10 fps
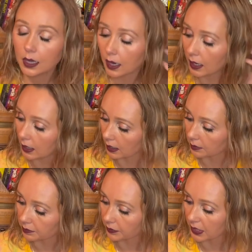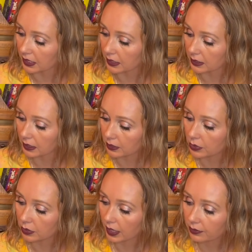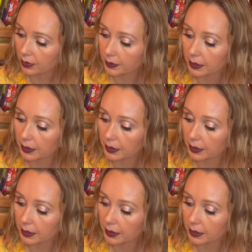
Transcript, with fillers: Um, it, it does do that for me,